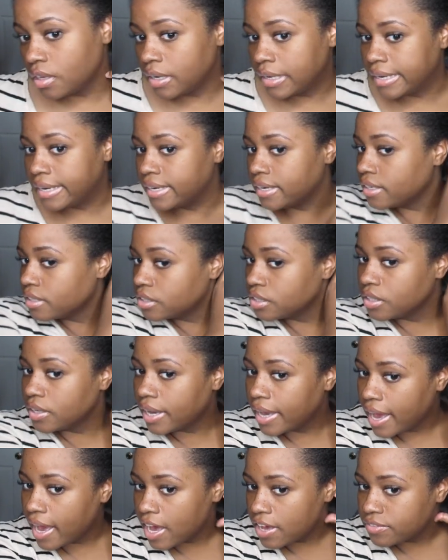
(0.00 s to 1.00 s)
Alrighty, so
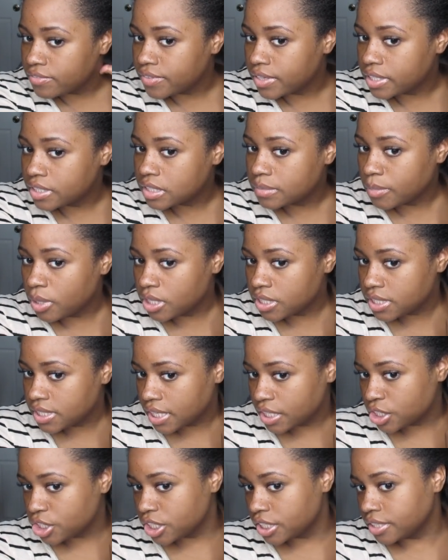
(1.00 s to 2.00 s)
I have a small
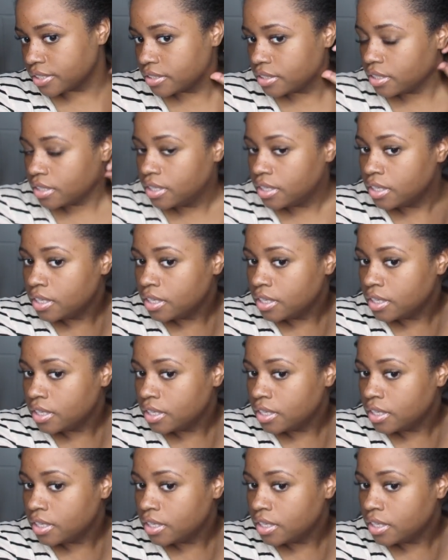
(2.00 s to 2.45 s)
section.